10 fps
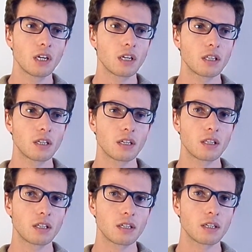
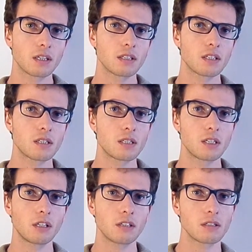the
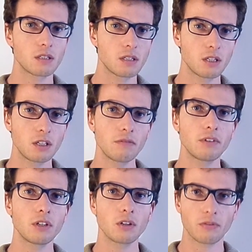
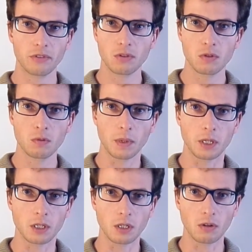sensitivity of the suspension.